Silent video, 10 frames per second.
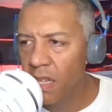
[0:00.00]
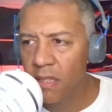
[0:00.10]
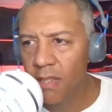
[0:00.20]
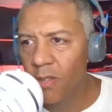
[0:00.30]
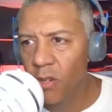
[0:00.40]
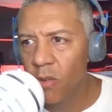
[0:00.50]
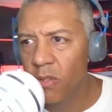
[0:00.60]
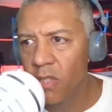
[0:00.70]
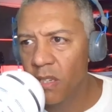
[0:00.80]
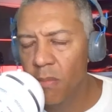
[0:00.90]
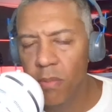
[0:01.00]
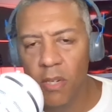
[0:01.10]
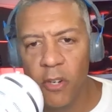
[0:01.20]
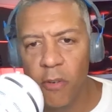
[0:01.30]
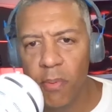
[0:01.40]
then, go into a couple
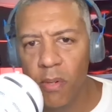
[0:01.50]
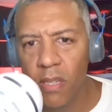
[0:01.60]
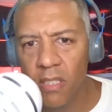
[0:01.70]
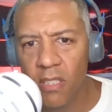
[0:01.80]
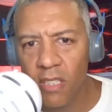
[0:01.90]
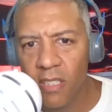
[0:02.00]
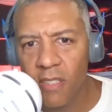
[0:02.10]
of your points.